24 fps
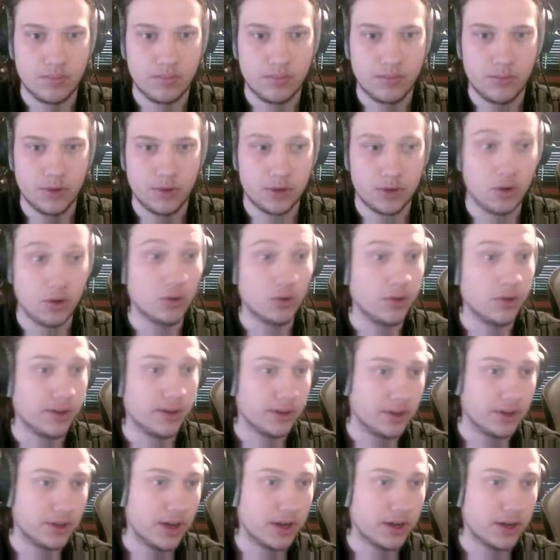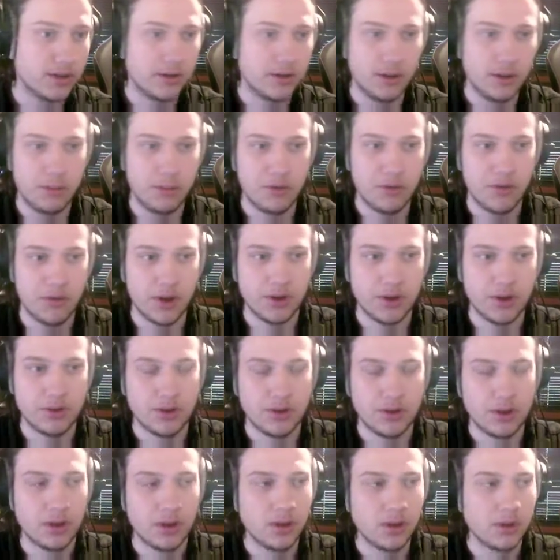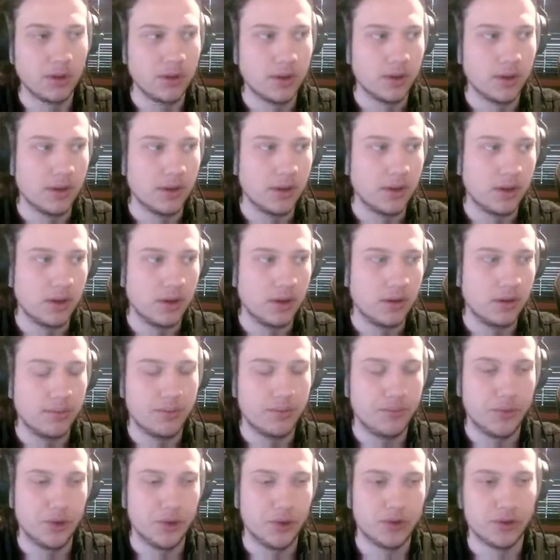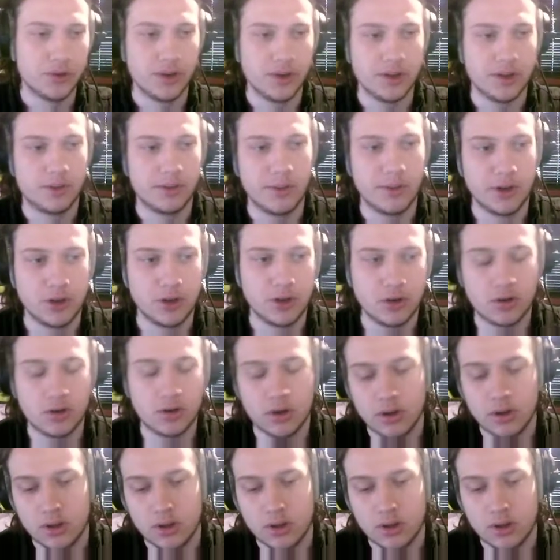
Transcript: It's going to intersect the BVH. No, sorry, that's a bad joke.